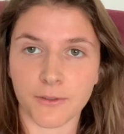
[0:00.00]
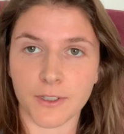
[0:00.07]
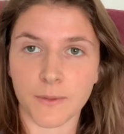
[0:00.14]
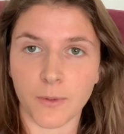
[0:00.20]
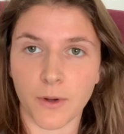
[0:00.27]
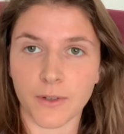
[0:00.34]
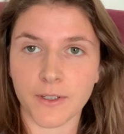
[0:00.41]

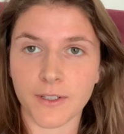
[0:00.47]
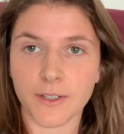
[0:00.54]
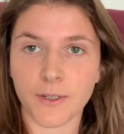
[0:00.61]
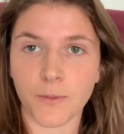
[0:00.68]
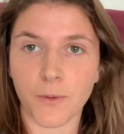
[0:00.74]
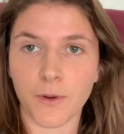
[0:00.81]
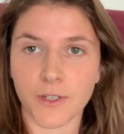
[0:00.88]
response
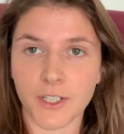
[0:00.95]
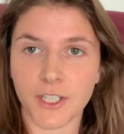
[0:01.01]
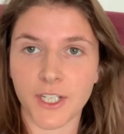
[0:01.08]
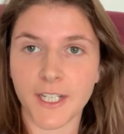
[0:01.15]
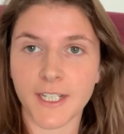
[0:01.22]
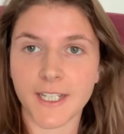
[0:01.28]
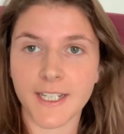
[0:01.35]
to what
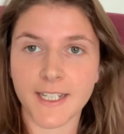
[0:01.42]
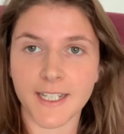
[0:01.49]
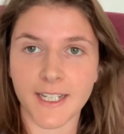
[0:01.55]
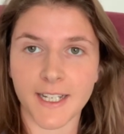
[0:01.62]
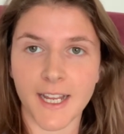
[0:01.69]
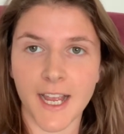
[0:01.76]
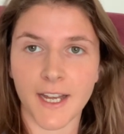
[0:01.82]
she can
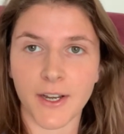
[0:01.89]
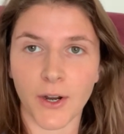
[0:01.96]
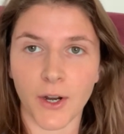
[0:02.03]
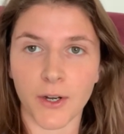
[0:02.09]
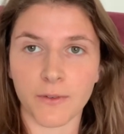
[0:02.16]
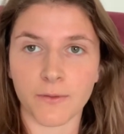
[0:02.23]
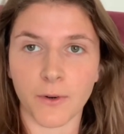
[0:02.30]
see in
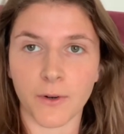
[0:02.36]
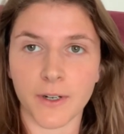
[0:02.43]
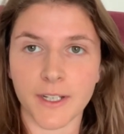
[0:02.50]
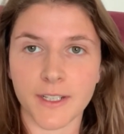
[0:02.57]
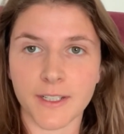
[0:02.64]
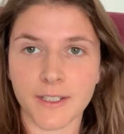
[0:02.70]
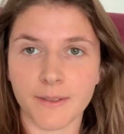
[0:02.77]
her
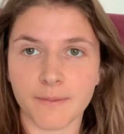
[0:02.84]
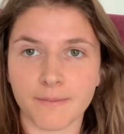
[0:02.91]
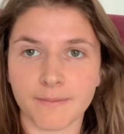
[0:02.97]
forest.